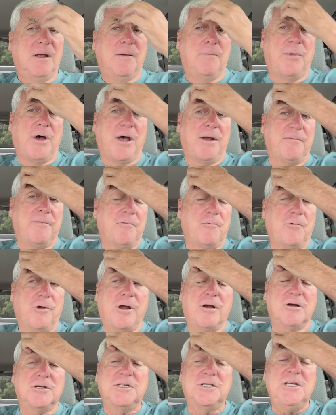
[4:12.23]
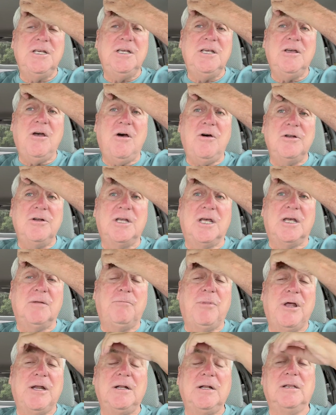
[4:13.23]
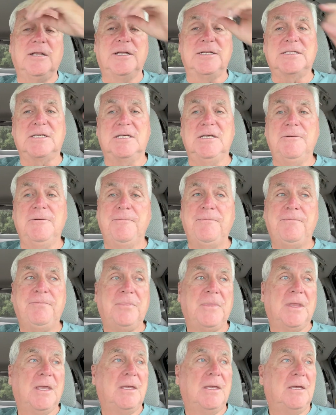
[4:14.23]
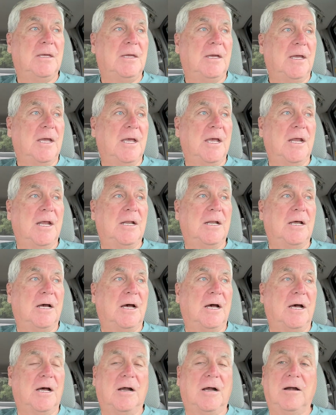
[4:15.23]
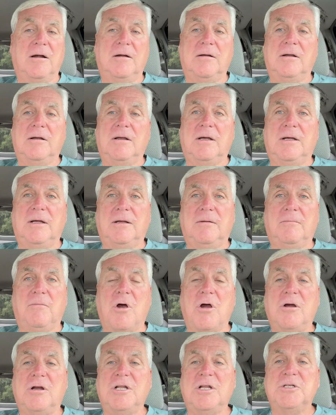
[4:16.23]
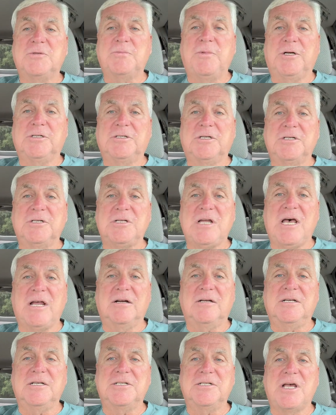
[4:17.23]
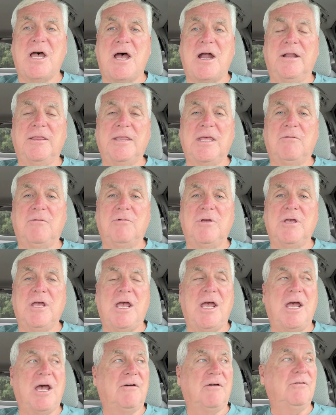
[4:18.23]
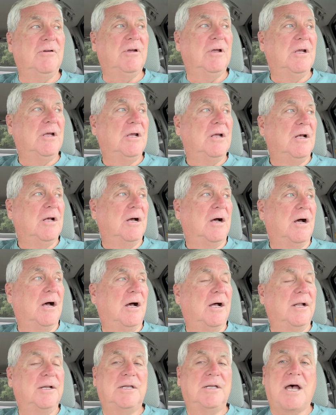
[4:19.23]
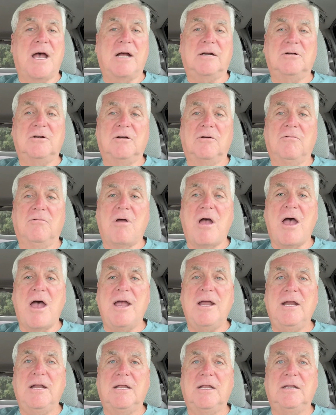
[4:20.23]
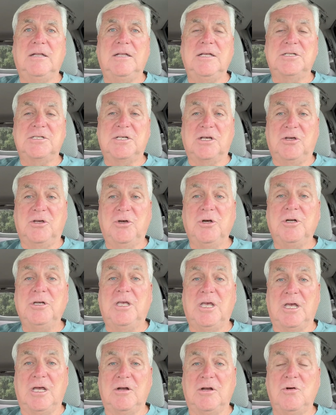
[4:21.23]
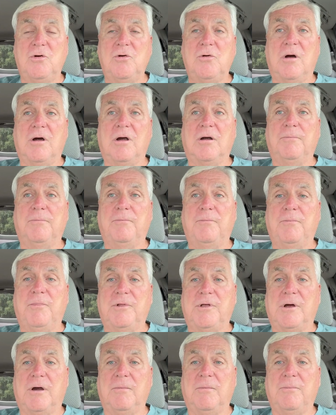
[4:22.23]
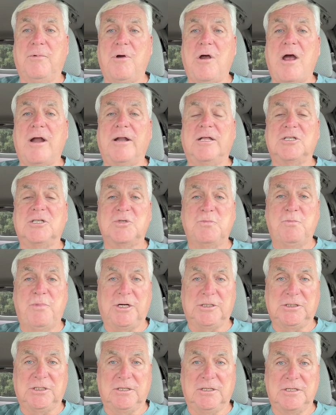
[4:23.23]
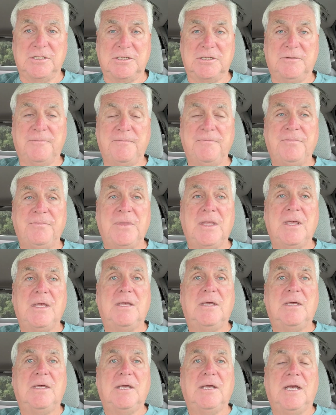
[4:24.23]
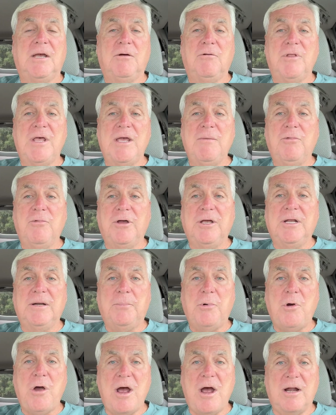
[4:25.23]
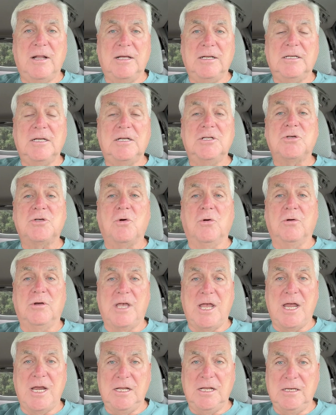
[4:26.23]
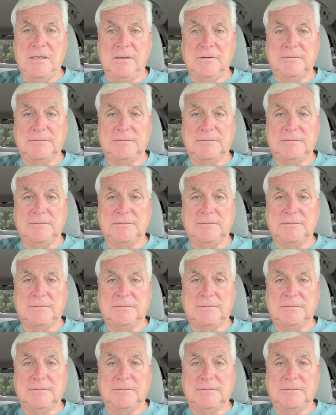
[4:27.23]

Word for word: But what our CEO did, Ben Glinski, and our marketing specialist, Nada Kazan, and then we have Dr. Ryan and Lisa Goodkin, who are our product specialists. And when they bring in a product, it's organic.